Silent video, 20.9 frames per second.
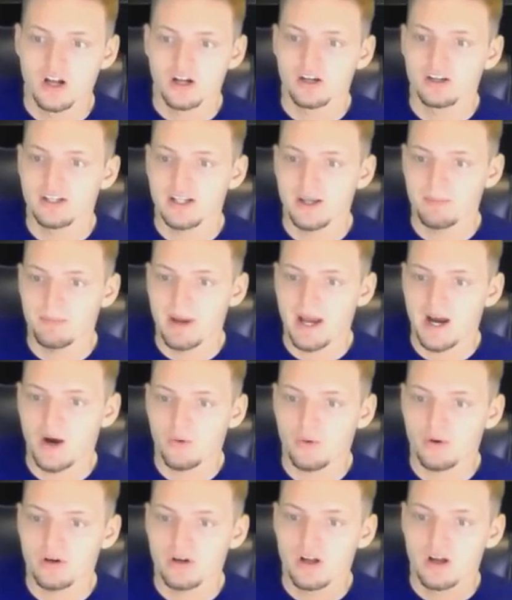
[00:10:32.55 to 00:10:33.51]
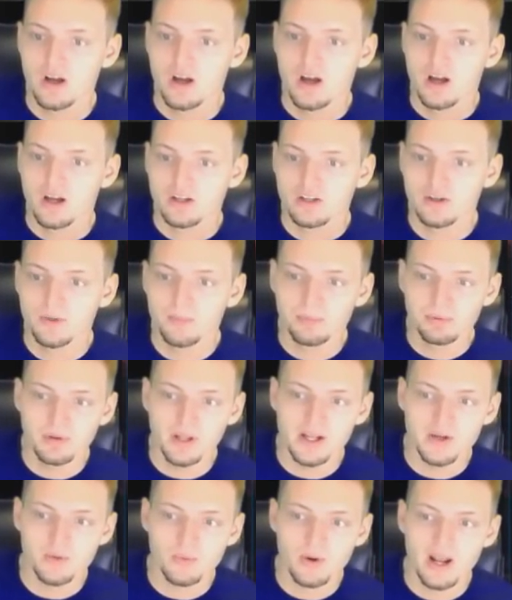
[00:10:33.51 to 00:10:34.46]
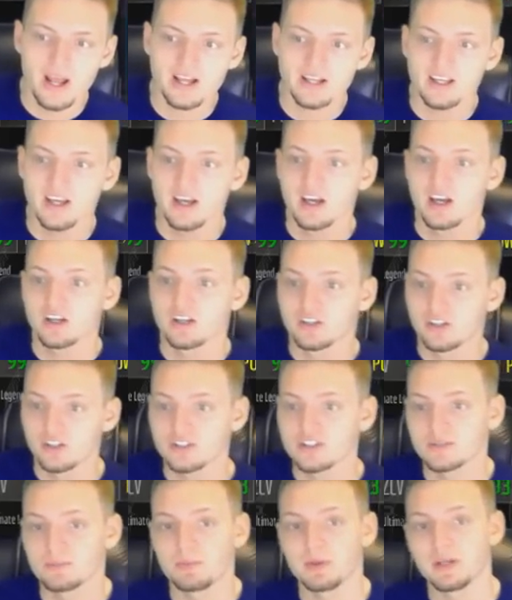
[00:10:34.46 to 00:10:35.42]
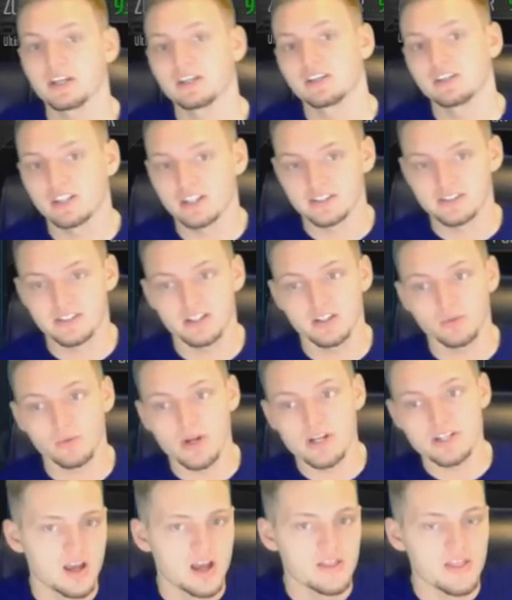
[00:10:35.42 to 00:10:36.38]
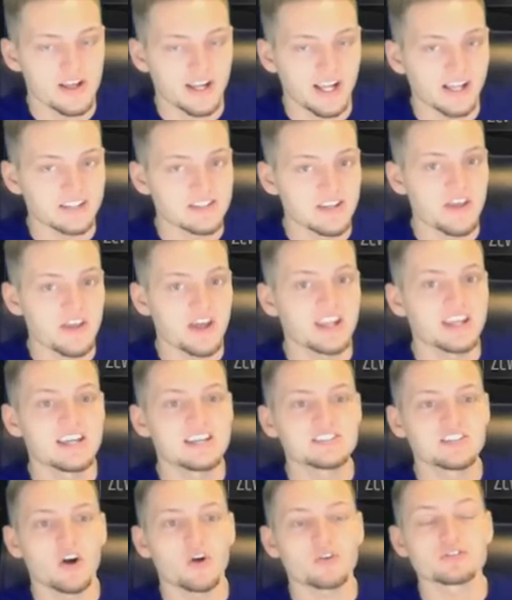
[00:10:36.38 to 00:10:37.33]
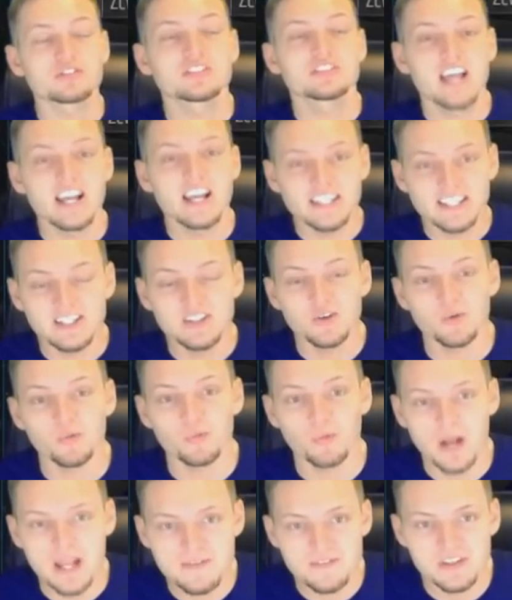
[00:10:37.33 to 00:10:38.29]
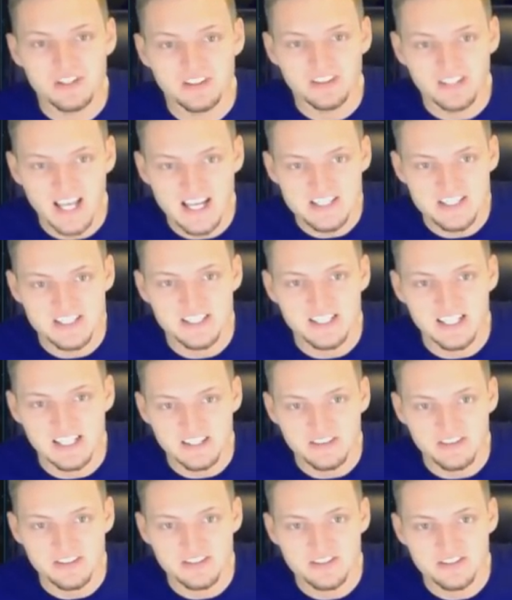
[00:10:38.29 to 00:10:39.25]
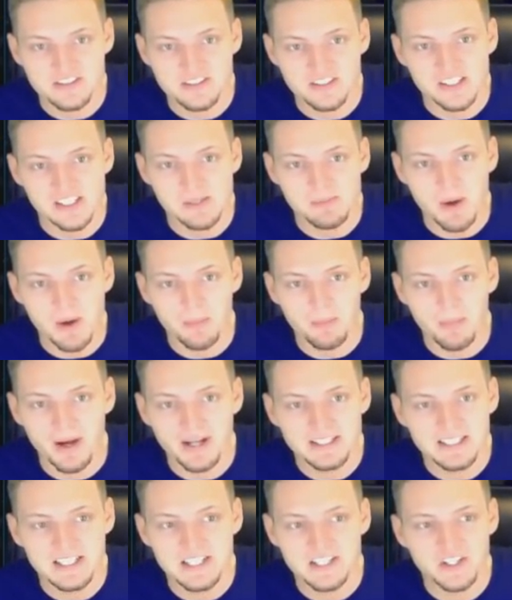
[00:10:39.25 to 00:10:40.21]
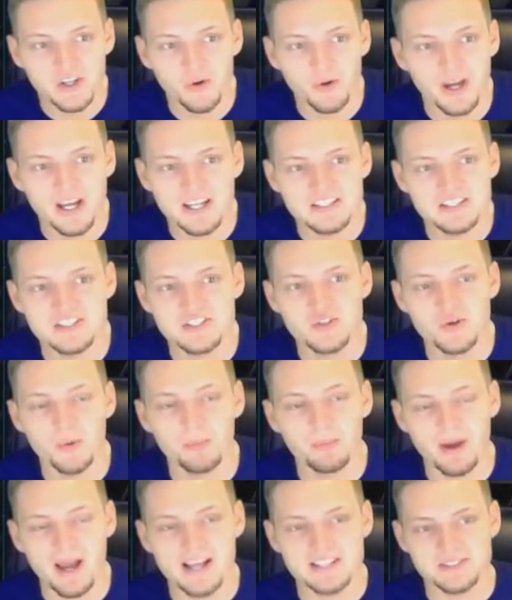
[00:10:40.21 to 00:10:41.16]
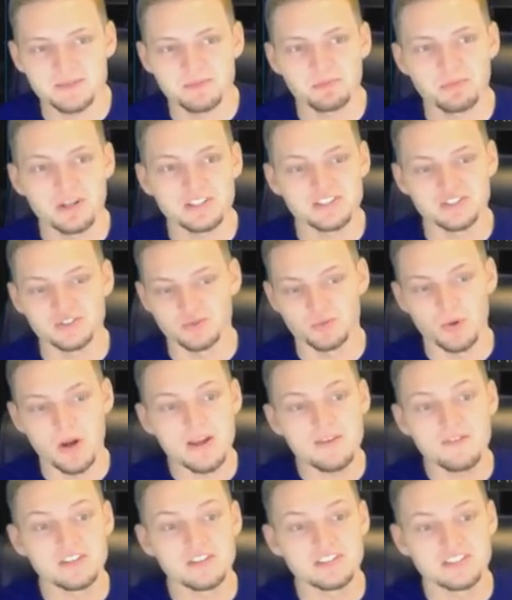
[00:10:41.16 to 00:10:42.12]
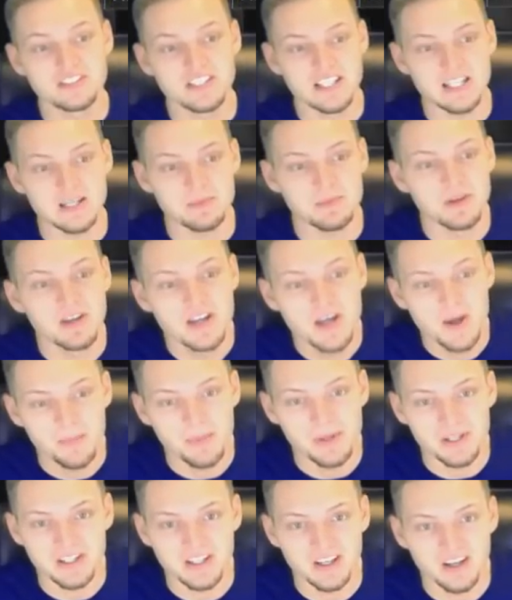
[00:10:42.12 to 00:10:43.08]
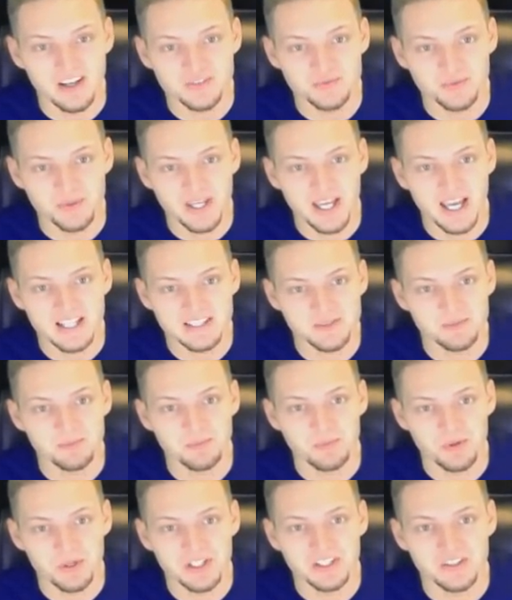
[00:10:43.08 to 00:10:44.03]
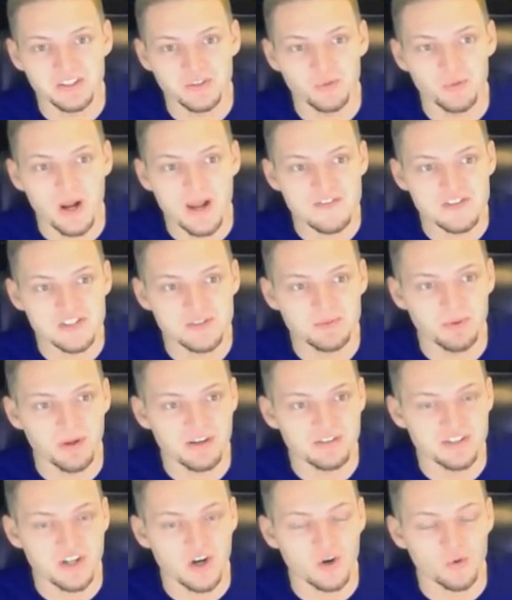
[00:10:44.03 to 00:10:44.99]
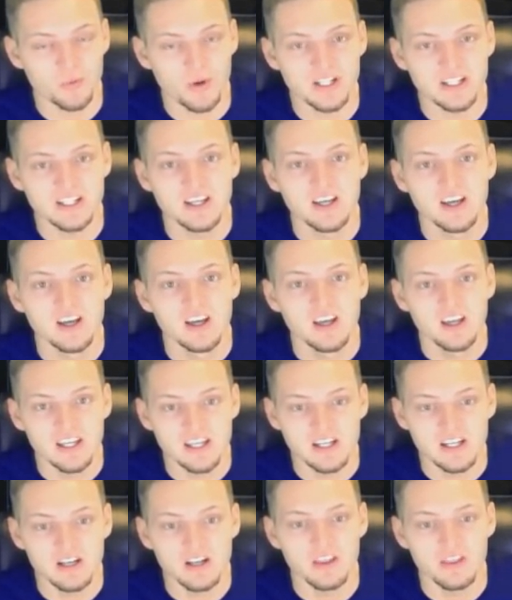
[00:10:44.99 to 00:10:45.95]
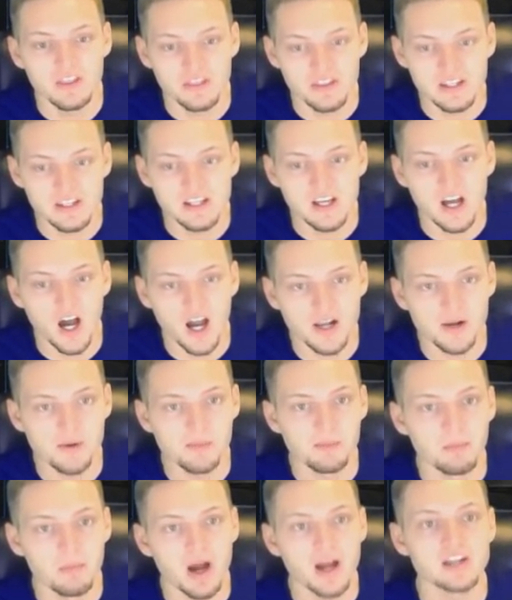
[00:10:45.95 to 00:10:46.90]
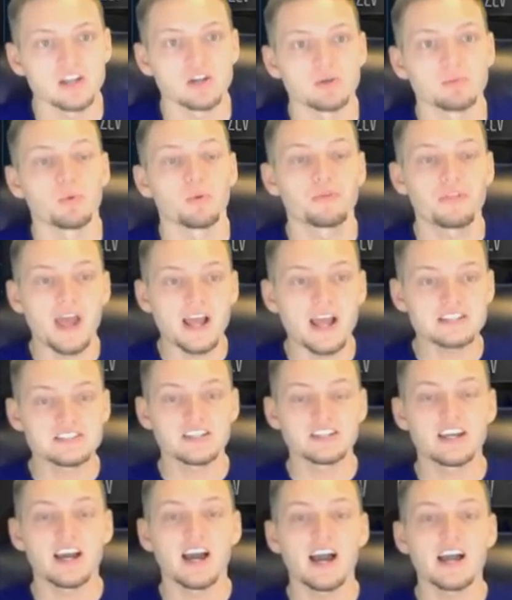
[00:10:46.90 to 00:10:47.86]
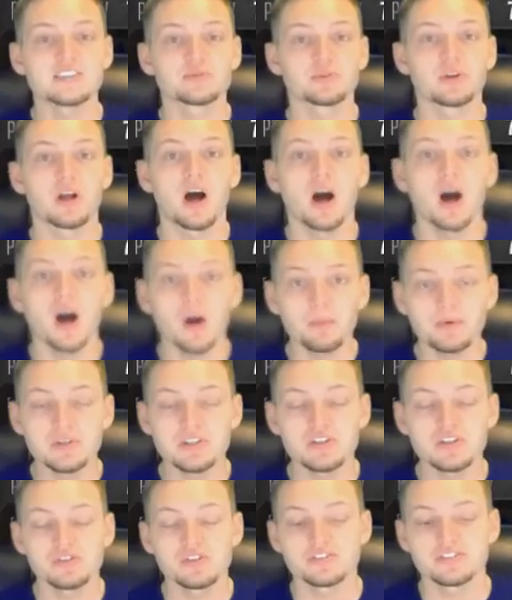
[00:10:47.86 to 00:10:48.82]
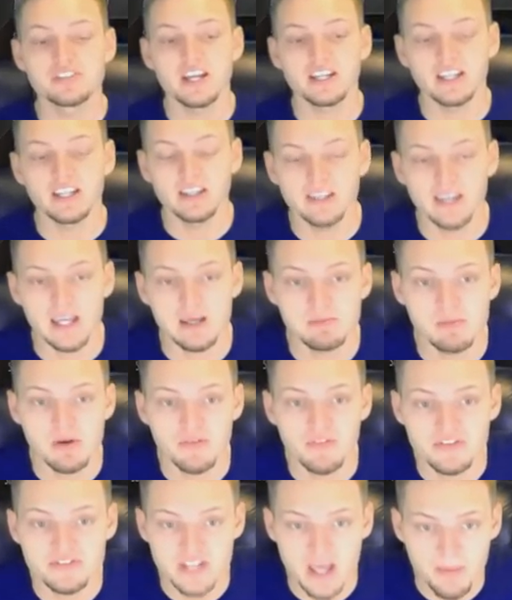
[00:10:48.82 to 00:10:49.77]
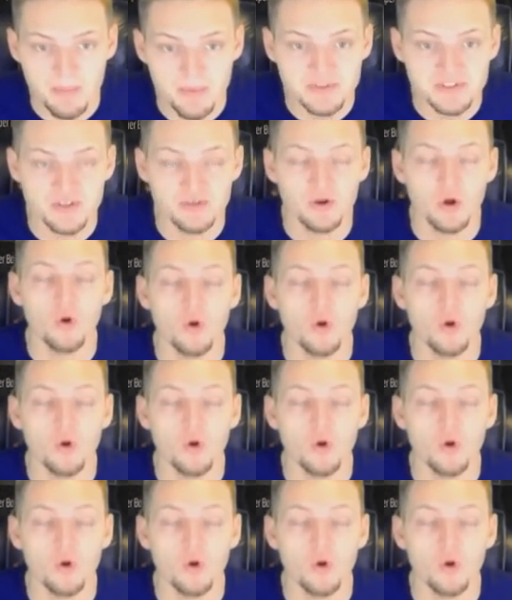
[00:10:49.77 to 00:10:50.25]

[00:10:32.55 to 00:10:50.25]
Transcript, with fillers: Good hit power, good play rec, good speed, good acceleration. Like I said, that is our second Raven legend in this team. I might need to go ahead and just do a past and present Ravens team because we had some pretty good Ravens players already in the item binder. But with that said, guys, we're going to hop into the second game of this episode.